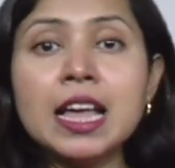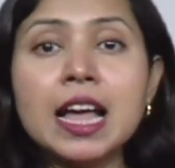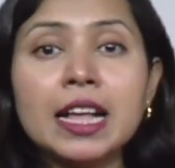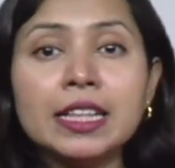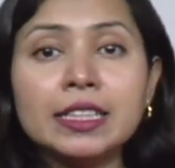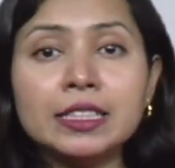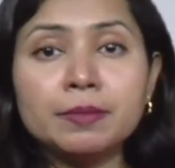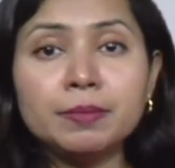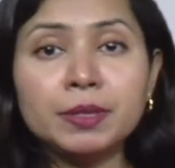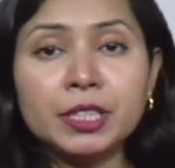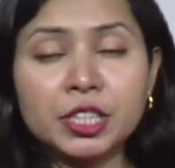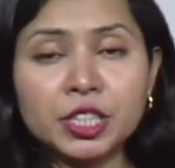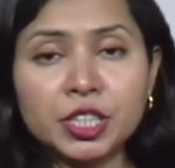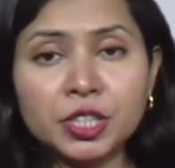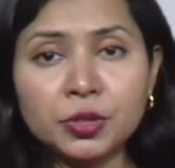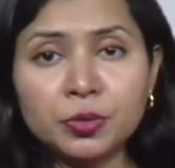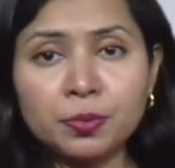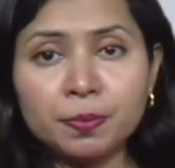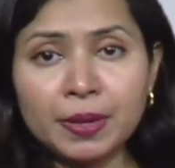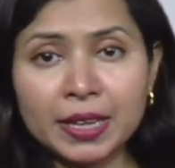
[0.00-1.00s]

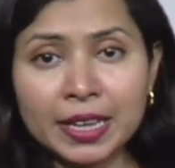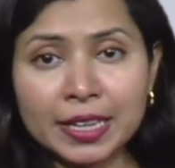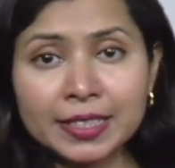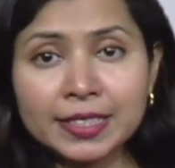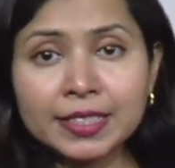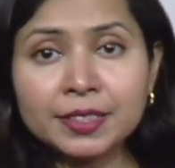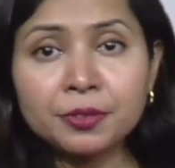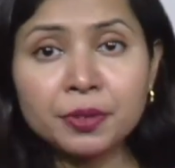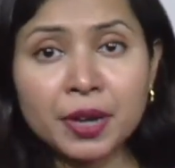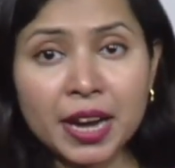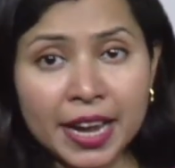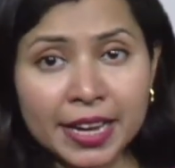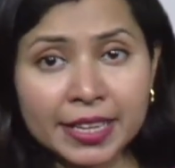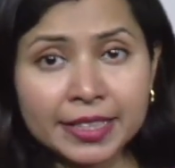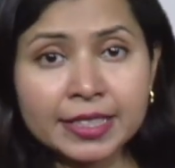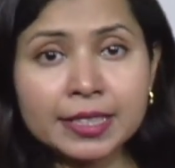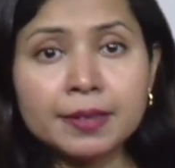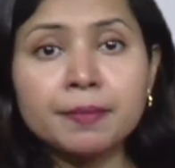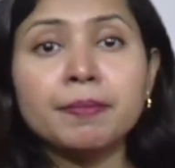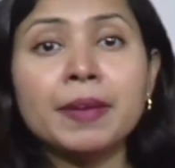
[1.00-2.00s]
LGBTQ plus
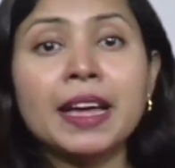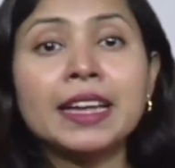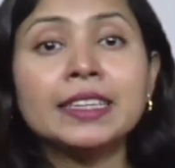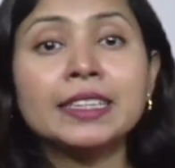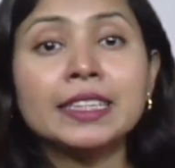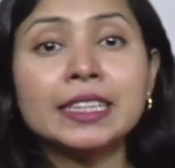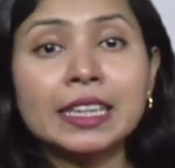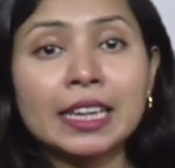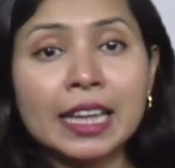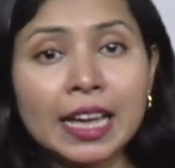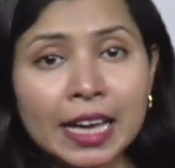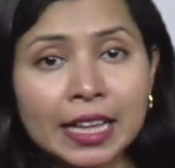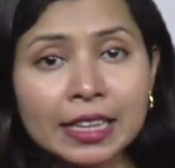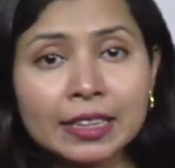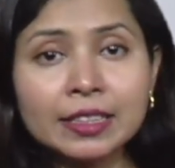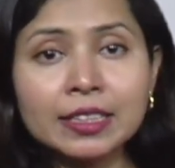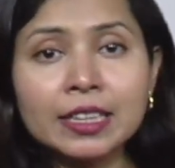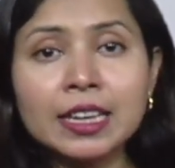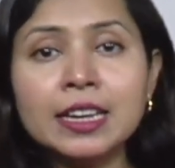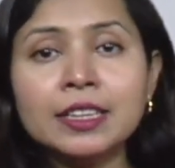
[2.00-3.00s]
rights, mental
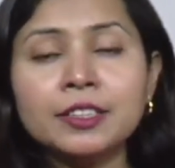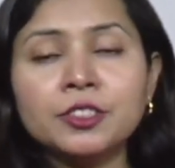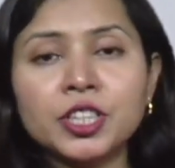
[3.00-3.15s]
health,